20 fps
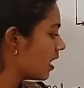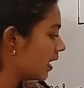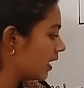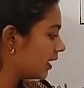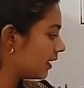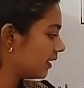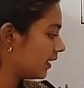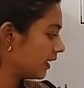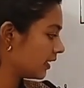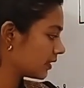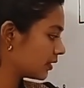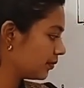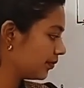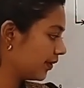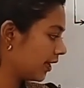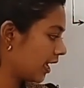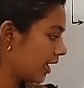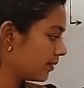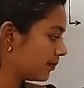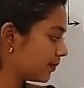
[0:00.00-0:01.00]
Next we
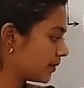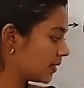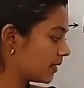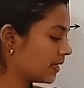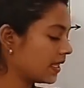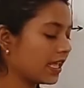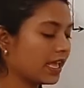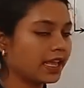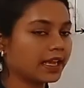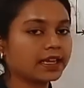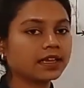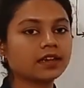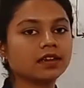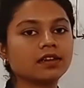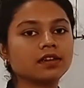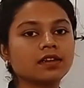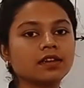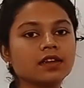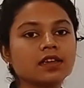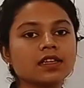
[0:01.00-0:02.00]
have snake.
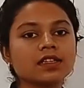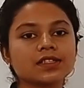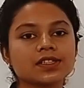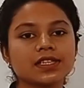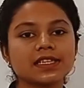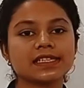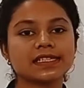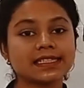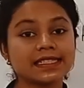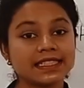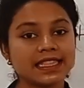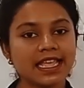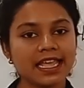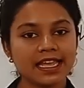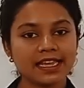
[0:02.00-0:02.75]
See, snake,